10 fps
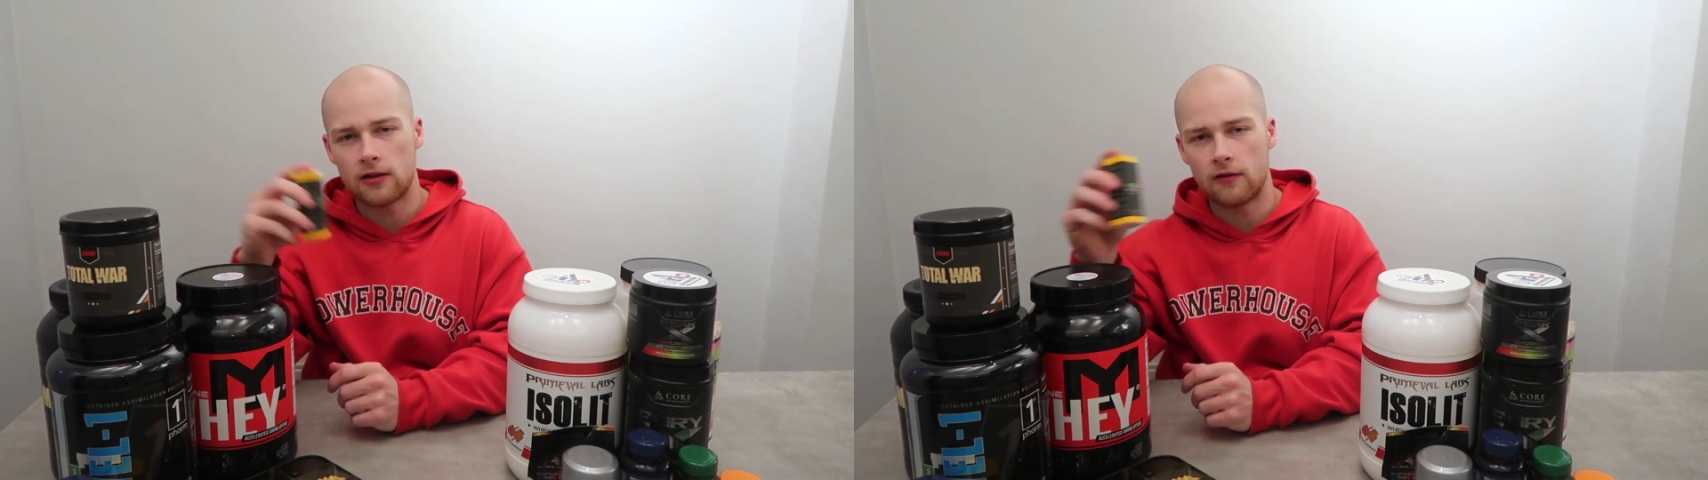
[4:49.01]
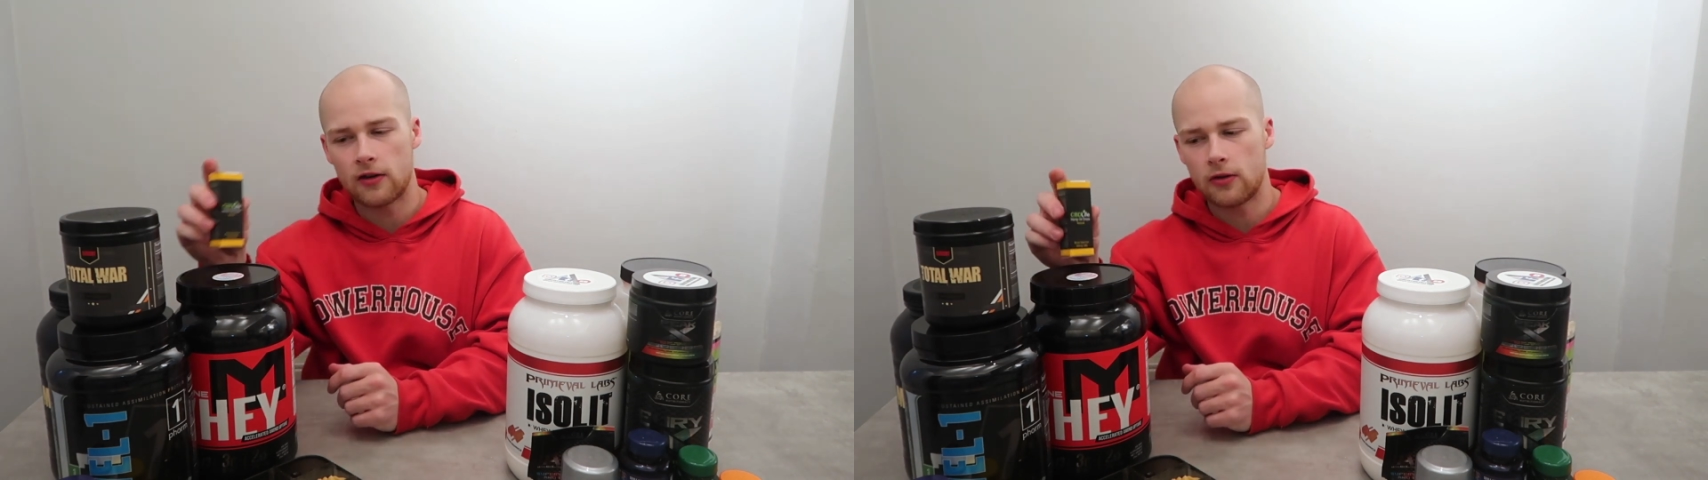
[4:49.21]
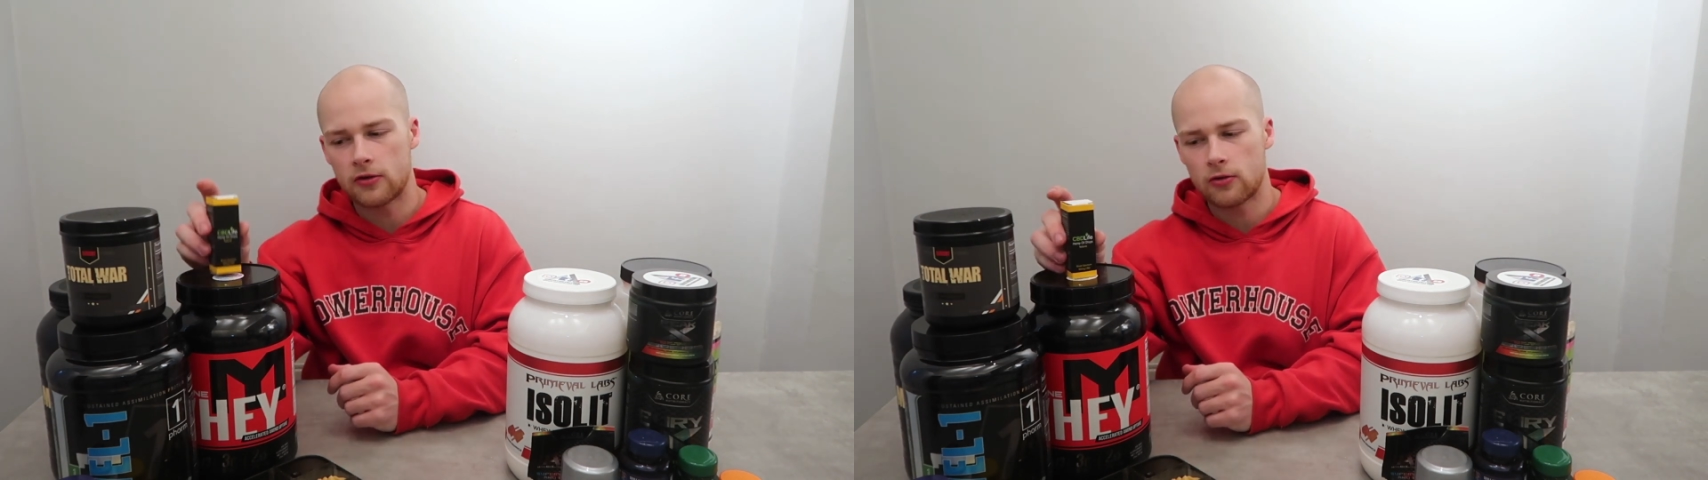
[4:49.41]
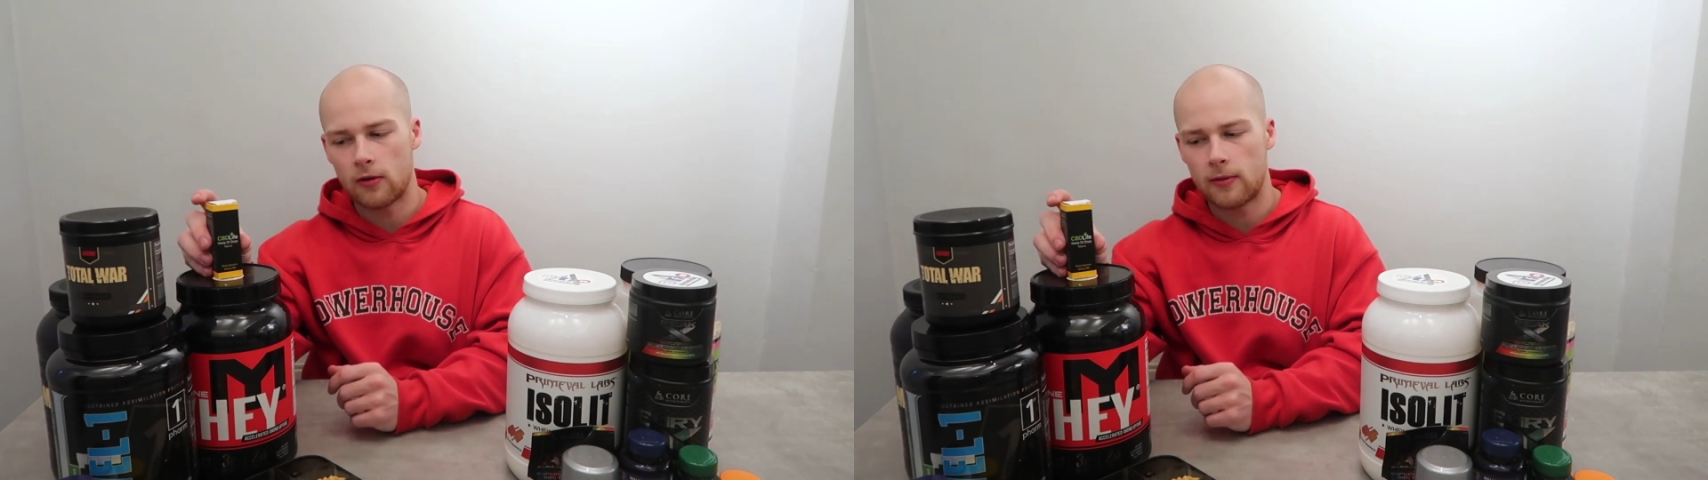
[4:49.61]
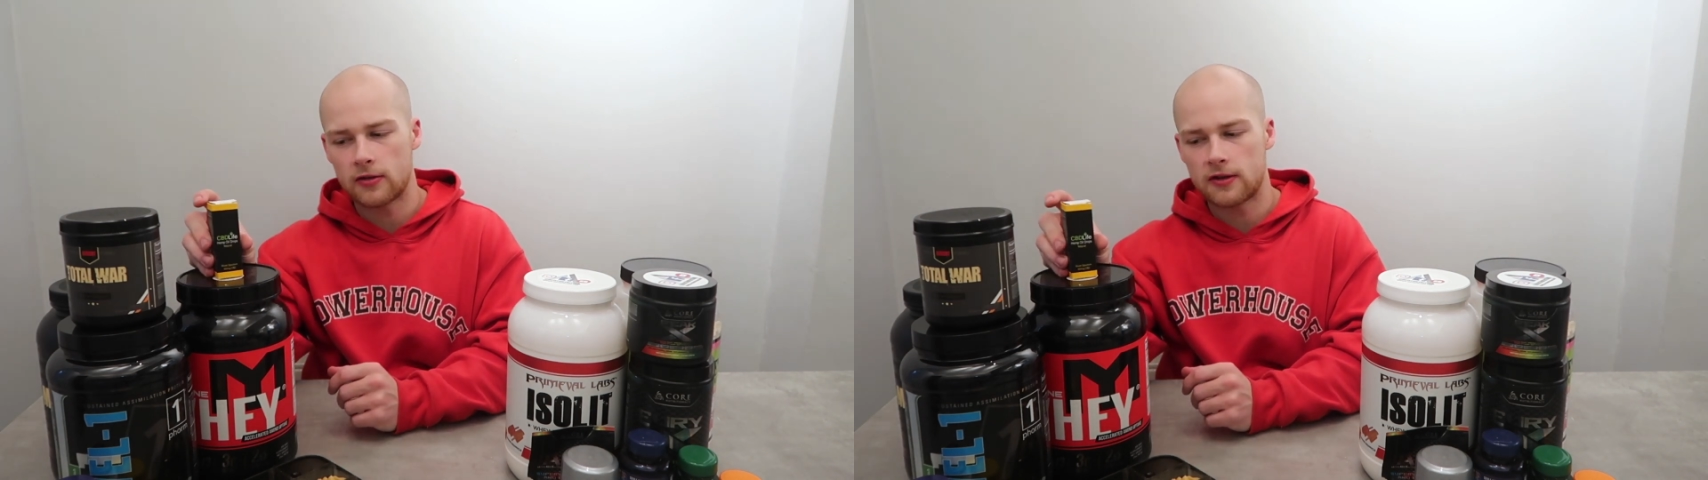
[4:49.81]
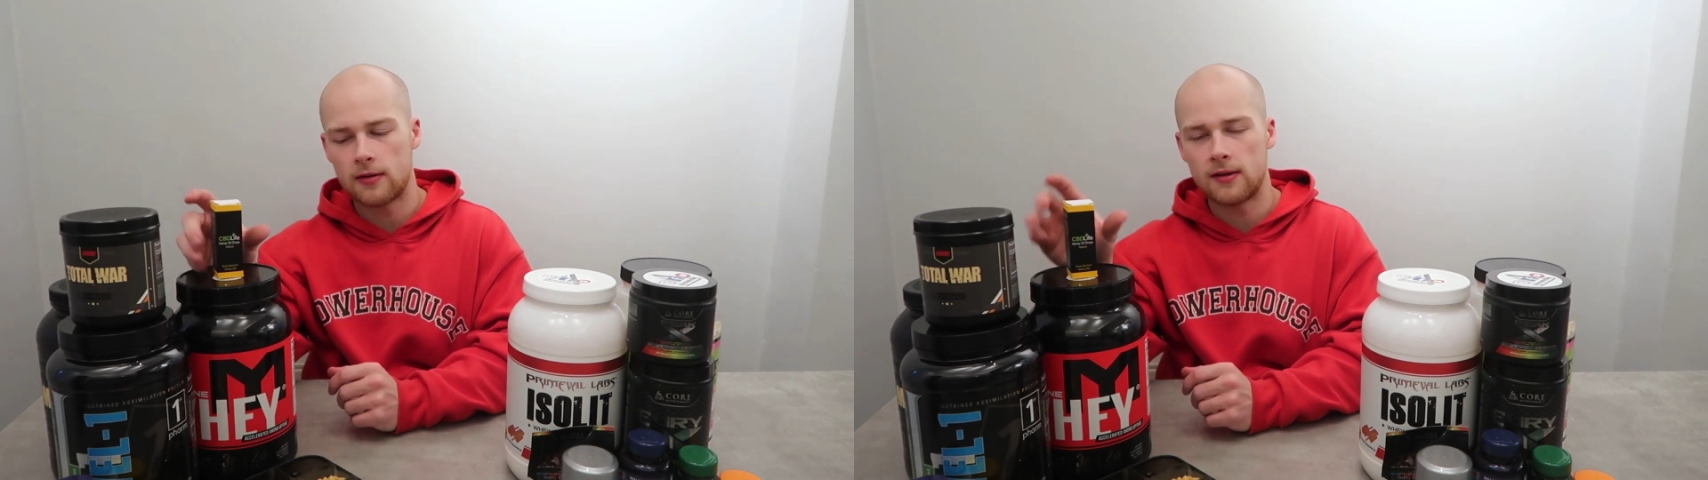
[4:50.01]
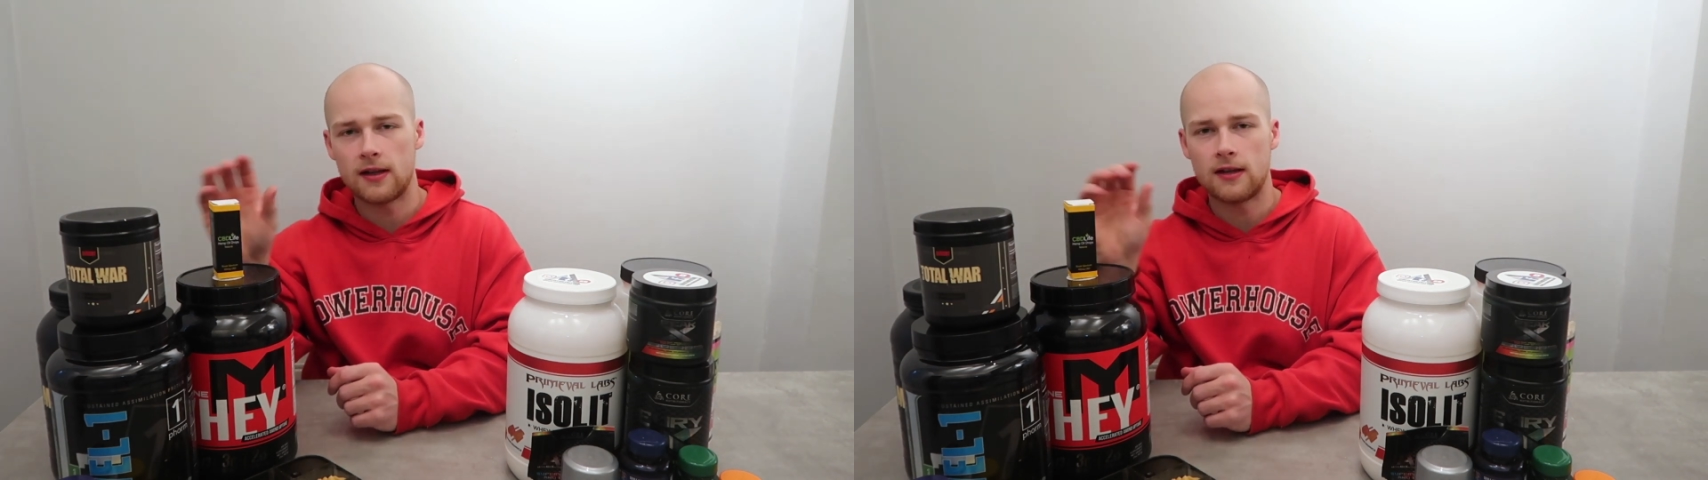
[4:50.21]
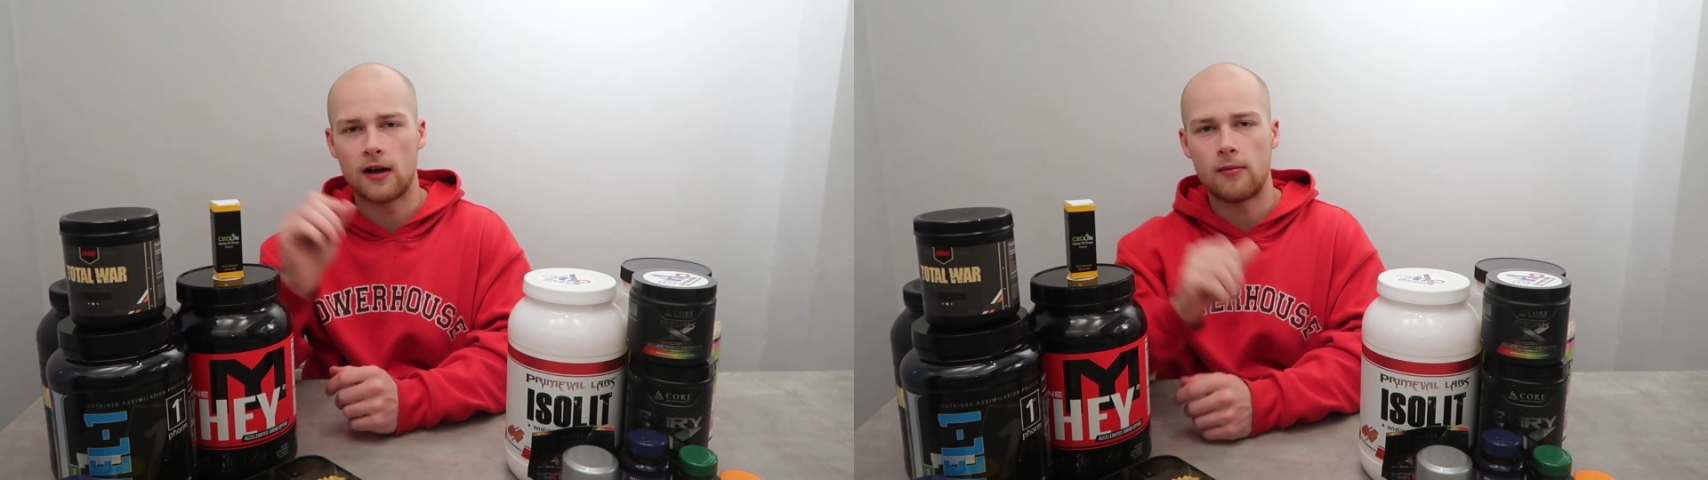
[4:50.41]
to the videos all about
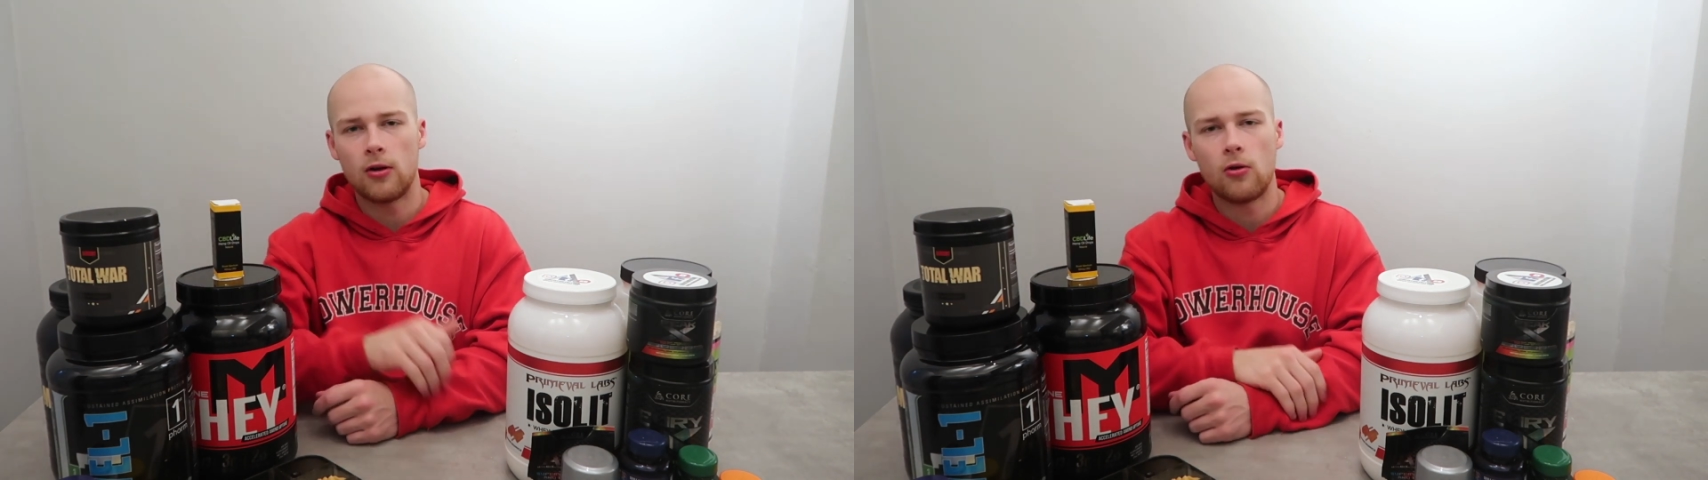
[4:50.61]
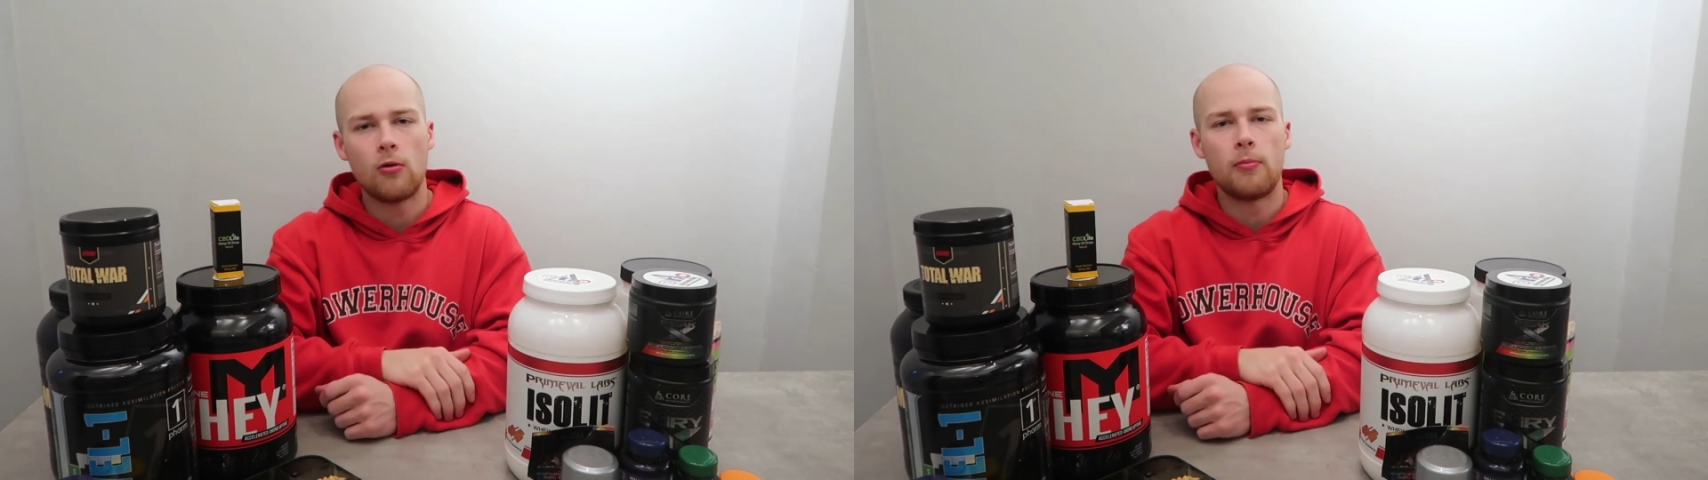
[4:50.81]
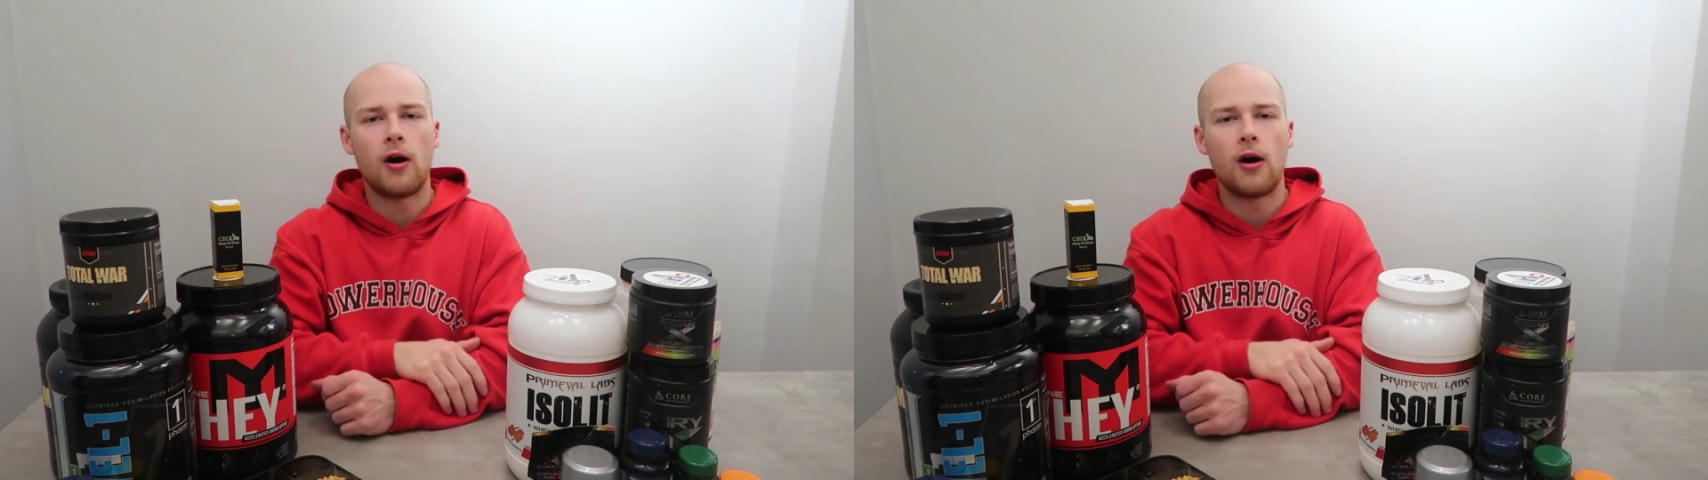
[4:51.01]
CBD down below,